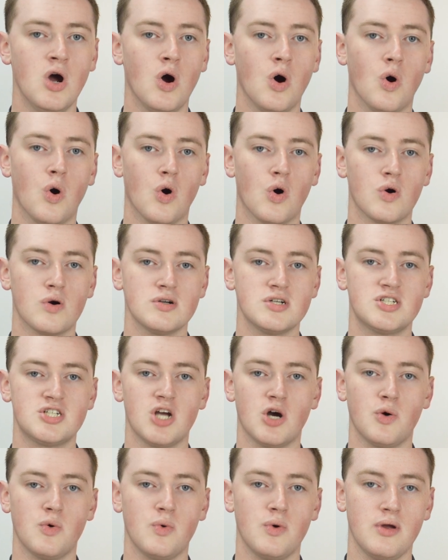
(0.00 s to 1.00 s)
or
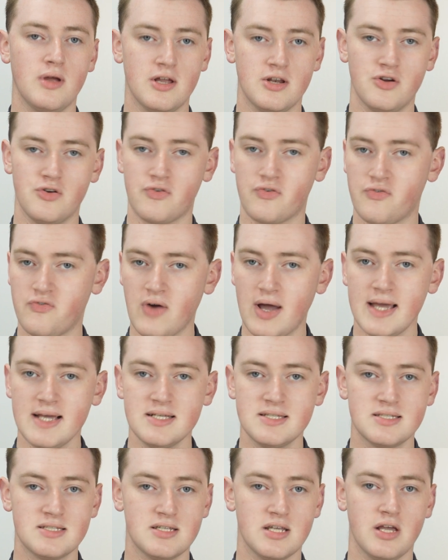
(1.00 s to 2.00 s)
show it your
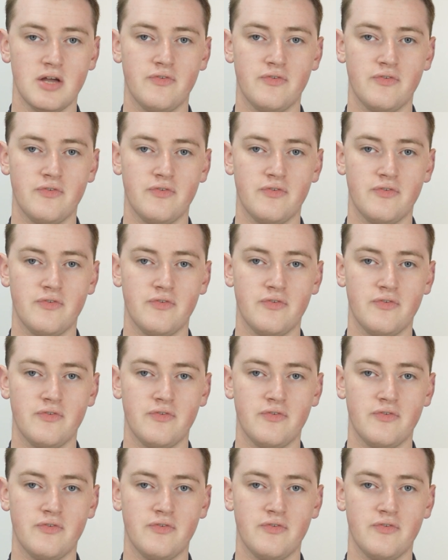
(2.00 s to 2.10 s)
face